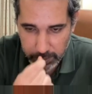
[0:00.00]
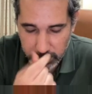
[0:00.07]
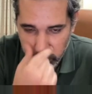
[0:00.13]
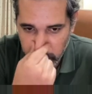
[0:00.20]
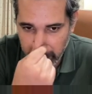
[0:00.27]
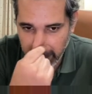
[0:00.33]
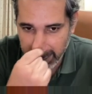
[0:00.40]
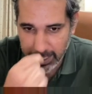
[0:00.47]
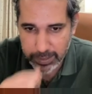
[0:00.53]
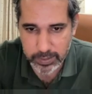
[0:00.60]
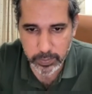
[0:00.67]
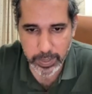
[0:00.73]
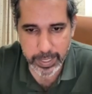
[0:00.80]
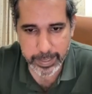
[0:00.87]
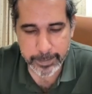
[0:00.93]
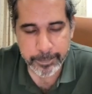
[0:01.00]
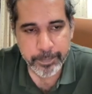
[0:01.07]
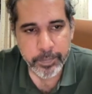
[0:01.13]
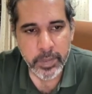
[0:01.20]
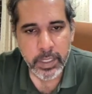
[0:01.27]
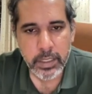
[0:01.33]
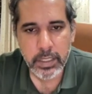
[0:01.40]
So that is why
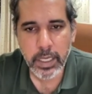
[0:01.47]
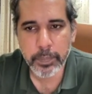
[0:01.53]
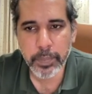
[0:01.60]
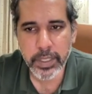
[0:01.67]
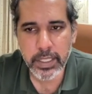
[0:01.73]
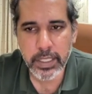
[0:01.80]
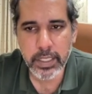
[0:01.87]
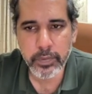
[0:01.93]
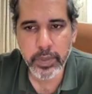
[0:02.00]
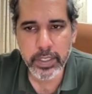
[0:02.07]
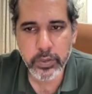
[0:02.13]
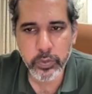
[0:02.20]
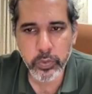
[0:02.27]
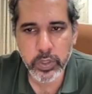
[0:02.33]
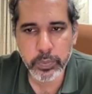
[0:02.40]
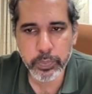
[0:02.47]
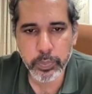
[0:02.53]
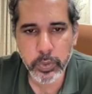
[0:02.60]
typically when you will